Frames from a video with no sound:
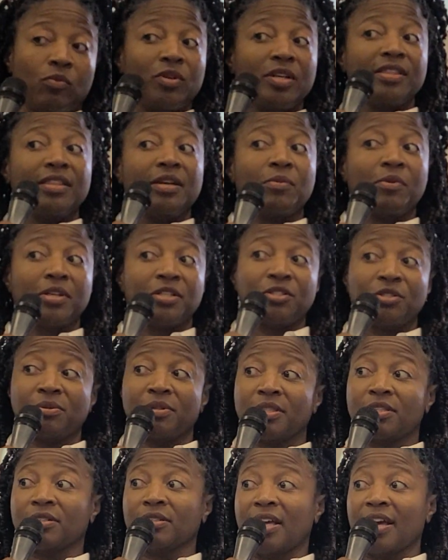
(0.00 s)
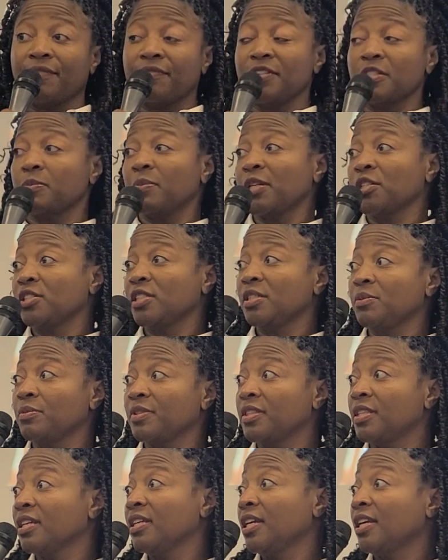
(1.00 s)
what do they want to do with their life, especially
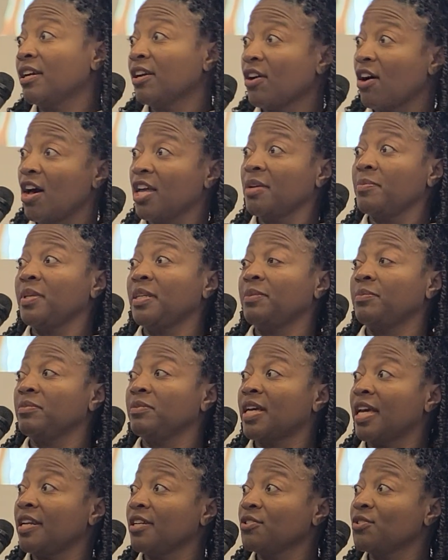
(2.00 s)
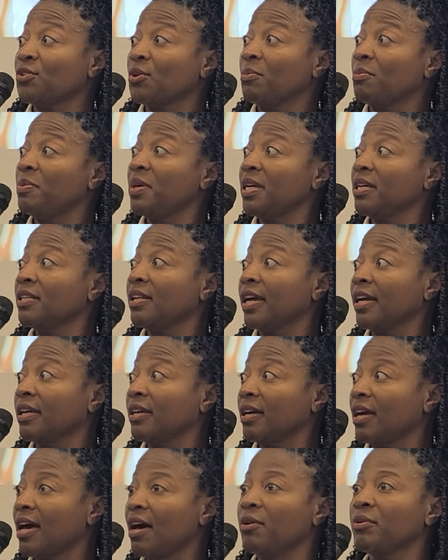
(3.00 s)
with the gig economy getting so big. Like,
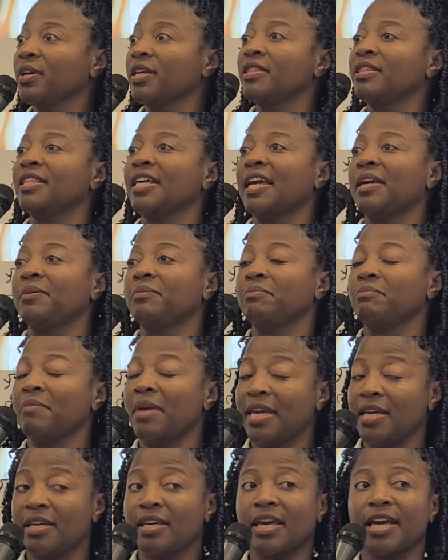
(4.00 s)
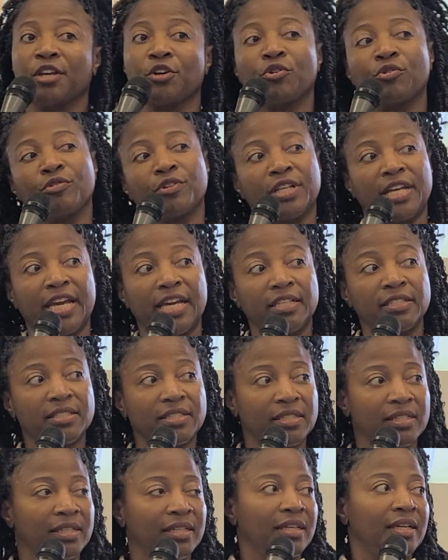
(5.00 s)
how can they make and create
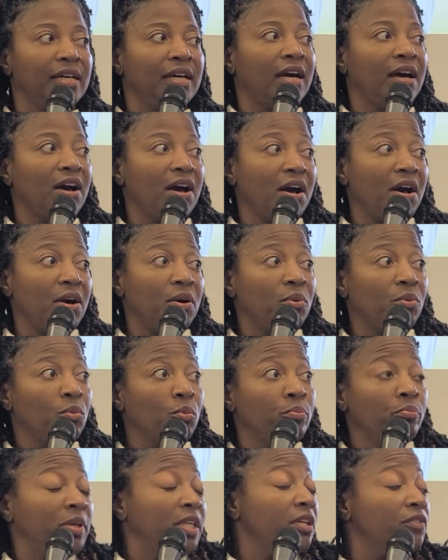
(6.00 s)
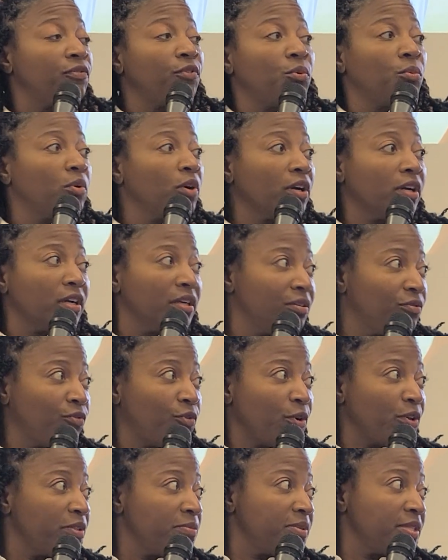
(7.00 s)
meaningful work
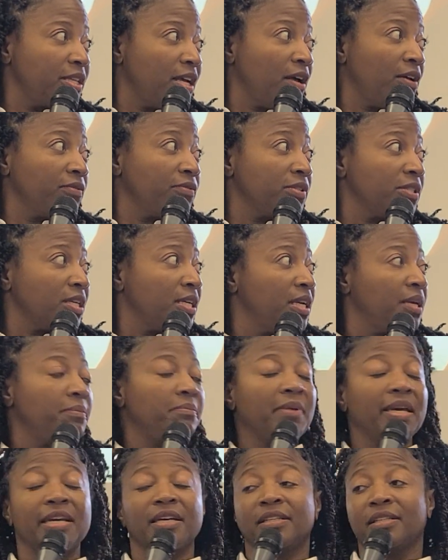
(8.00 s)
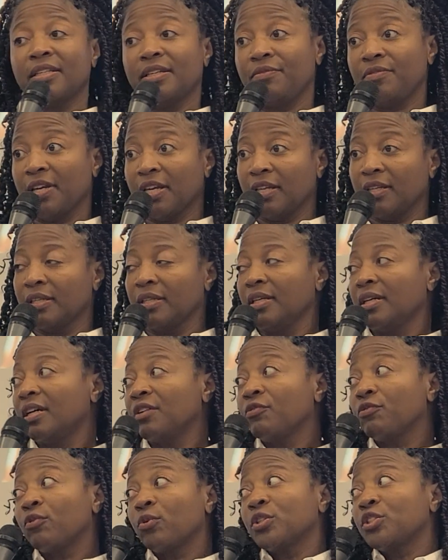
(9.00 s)
for themselves, make a living?
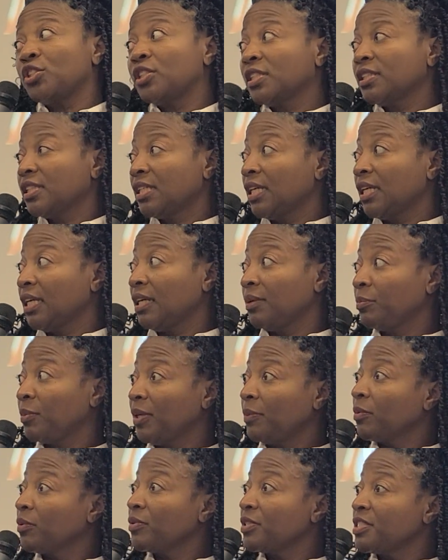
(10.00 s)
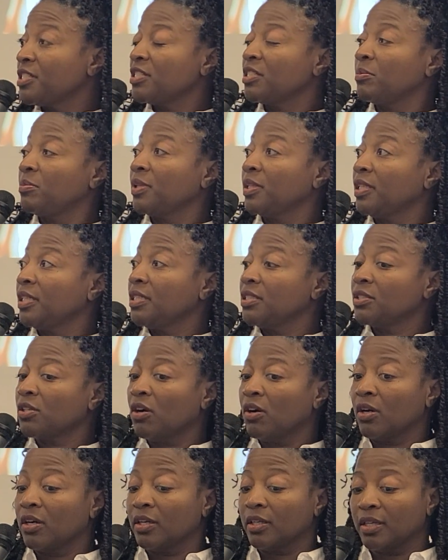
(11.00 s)
Unfortunately, people with disabilities
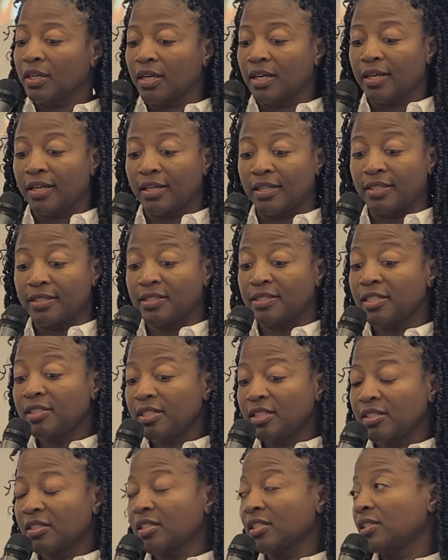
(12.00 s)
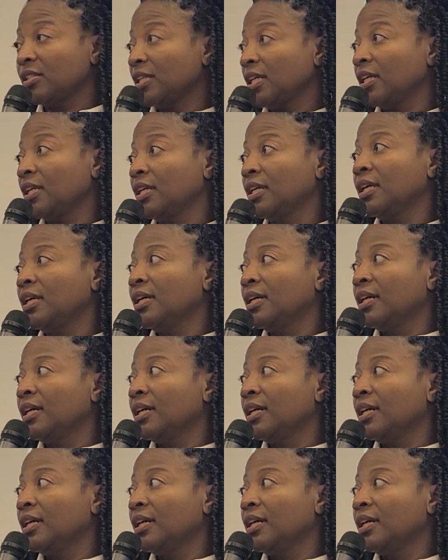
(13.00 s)
are statistically